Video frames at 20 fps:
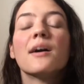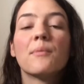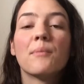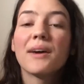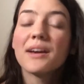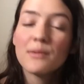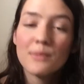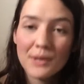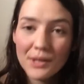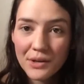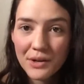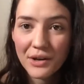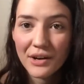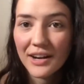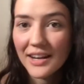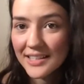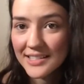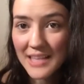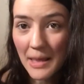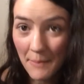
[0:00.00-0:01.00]
My computer
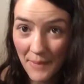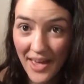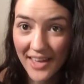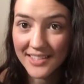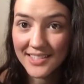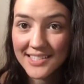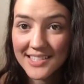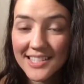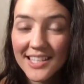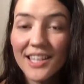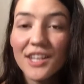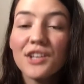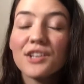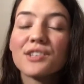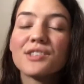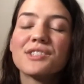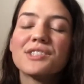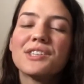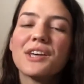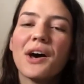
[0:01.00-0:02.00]
is a mess.
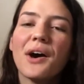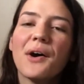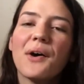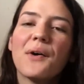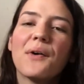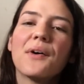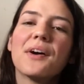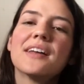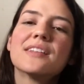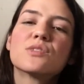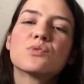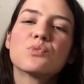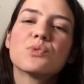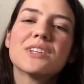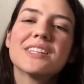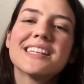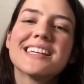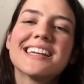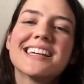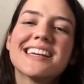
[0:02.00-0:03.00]
So it's
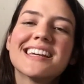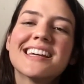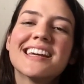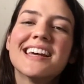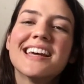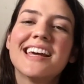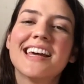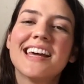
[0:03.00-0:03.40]
really,